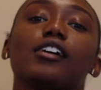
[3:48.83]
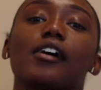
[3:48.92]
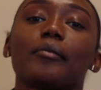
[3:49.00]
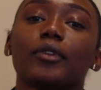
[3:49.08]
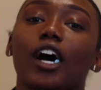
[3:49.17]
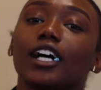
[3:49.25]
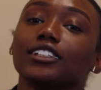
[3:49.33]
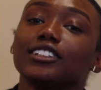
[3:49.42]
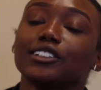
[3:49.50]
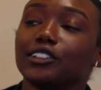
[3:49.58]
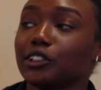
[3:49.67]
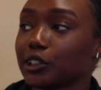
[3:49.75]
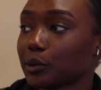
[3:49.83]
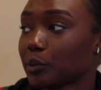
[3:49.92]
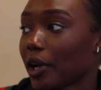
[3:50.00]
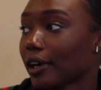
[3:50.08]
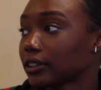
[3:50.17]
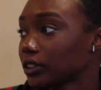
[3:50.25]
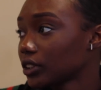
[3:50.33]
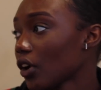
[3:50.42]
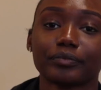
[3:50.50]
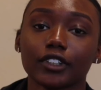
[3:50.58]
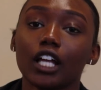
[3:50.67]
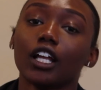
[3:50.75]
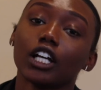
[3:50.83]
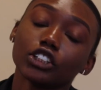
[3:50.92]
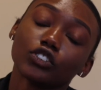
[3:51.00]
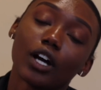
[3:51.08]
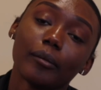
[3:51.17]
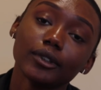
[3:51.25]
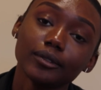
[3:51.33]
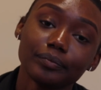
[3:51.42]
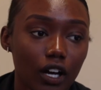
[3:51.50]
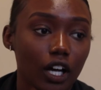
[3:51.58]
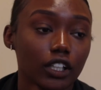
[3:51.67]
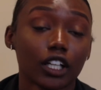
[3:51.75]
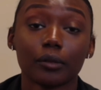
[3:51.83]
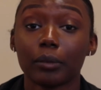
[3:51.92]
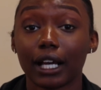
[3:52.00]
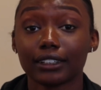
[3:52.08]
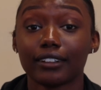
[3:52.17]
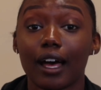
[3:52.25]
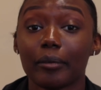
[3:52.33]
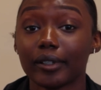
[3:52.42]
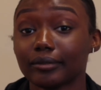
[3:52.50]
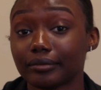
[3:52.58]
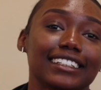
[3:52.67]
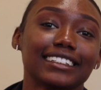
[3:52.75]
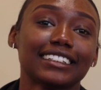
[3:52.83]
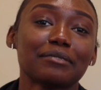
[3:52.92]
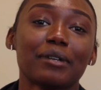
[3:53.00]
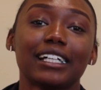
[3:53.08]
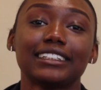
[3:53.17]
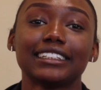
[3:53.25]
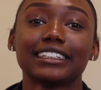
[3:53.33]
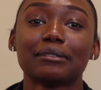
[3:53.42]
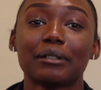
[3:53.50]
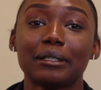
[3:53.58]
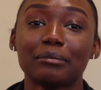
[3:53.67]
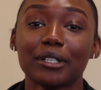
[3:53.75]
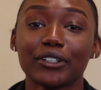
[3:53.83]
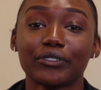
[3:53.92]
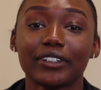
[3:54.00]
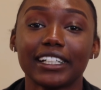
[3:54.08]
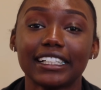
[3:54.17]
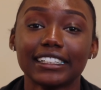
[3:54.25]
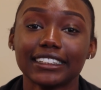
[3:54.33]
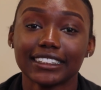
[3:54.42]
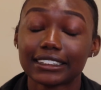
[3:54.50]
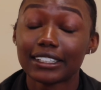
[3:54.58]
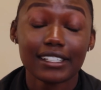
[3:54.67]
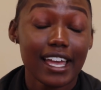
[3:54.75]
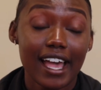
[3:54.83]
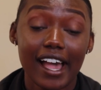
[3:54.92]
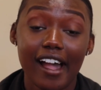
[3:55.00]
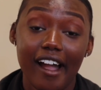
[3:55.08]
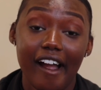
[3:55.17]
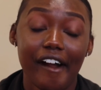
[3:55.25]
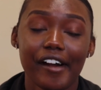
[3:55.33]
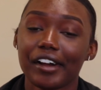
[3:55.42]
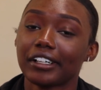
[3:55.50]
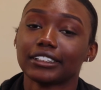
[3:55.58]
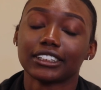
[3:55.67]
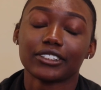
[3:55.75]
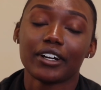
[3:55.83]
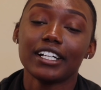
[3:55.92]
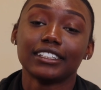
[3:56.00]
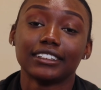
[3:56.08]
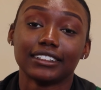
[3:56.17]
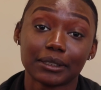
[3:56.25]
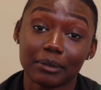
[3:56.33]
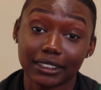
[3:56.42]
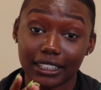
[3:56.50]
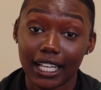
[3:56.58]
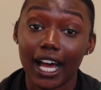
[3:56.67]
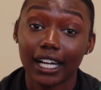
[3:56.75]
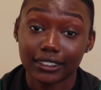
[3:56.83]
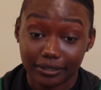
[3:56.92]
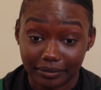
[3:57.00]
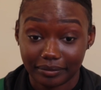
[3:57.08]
The audience should expect a lot of drama, a lot of backstabbing. Somebody feeling somebody's boyfriend. Yeah, crazy, expect a lot.